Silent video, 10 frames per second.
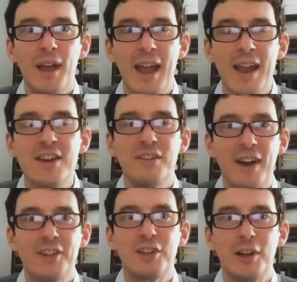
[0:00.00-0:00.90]

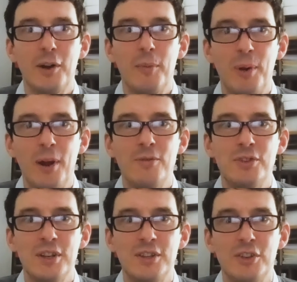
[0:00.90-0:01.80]
endovascular
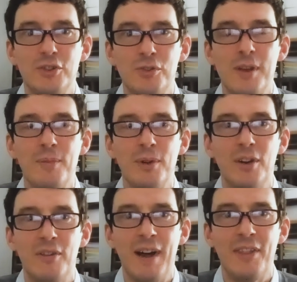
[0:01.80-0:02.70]
approaches to treatment
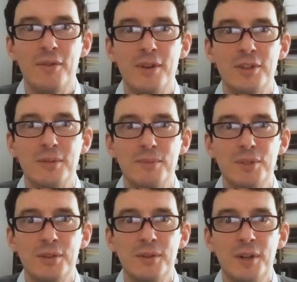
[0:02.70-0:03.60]
of aneurysms.